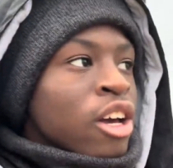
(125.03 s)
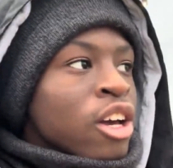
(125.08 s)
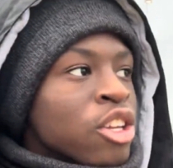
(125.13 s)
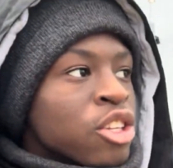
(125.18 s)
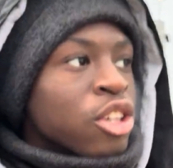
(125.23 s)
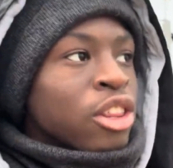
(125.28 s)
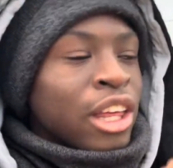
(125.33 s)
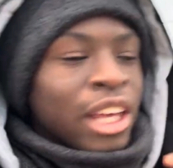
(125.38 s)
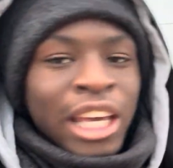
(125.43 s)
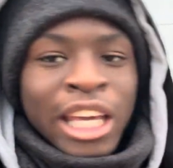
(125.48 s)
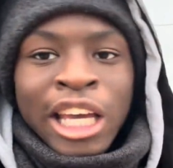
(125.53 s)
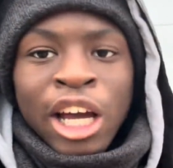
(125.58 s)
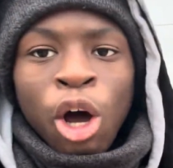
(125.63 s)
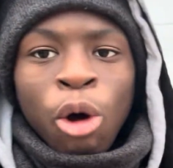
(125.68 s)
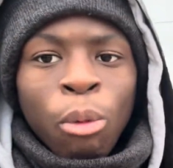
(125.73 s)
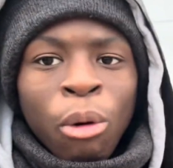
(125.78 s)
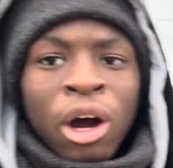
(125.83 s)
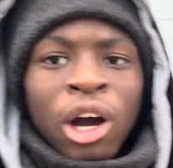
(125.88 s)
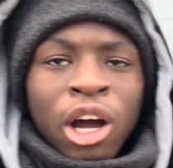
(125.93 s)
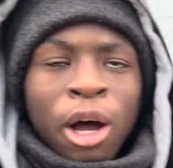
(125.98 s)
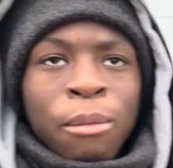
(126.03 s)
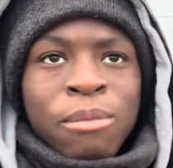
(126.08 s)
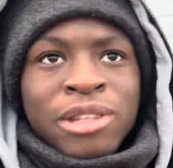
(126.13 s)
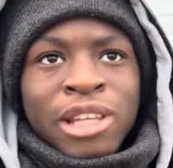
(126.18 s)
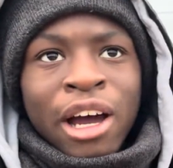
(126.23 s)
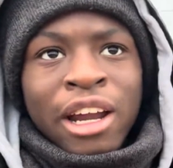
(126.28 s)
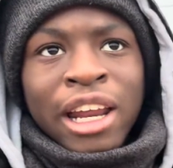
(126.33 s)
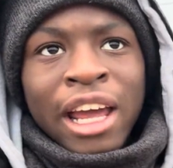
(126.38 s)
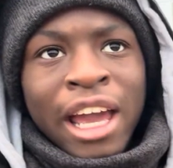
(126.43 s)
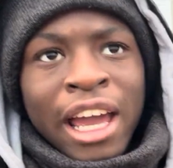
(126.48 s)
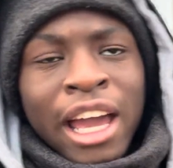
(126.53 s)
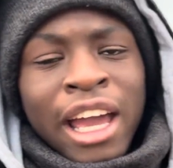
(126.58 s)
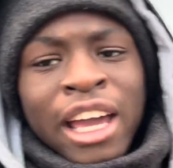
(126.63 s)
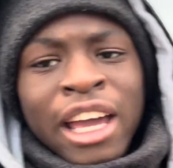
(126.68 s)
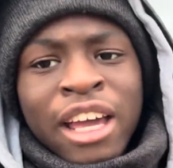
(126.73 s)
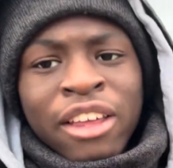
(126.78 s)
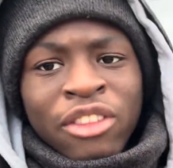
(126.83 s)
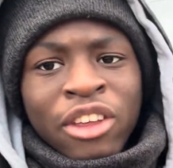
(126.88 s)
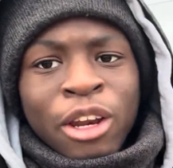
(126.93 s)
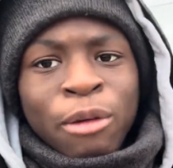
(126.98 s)
So the EL1 comes down here,
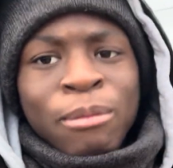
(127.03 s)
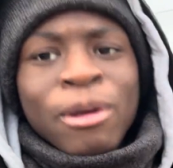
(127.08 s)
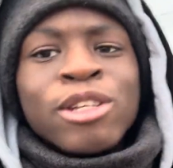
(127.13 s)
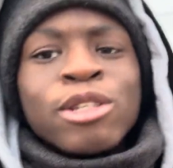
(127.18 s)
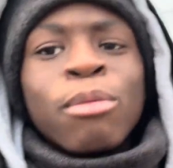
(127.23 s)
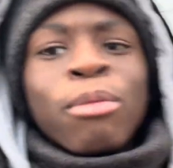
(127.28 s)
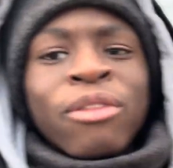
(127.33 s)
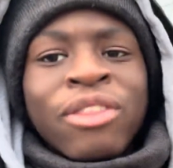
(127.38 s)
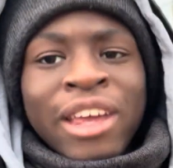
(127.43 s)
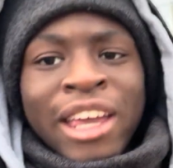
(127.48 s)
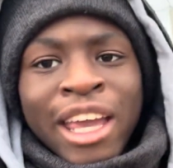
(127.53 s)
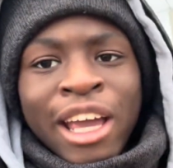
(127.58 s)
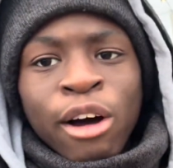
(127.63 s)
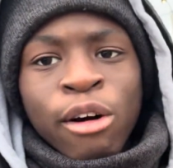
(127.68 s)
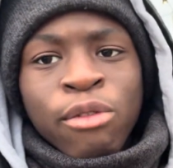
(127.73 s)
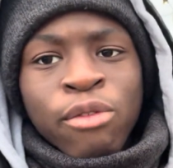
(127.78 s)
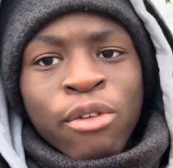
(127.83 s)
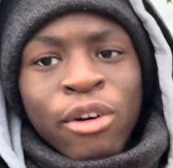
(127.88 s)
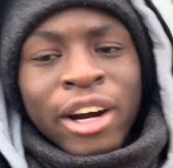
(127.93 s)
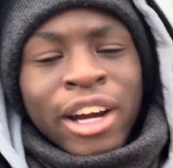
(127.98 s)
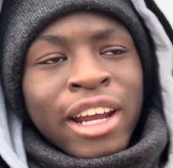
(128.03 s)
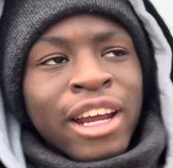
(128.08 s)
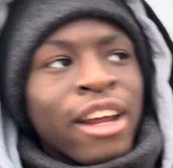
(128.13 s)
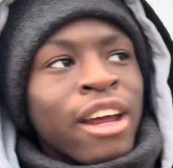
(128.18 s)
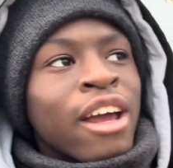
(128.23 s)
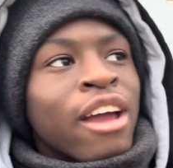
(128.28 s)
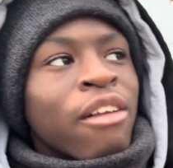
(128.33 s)
then it meets up with the EL3,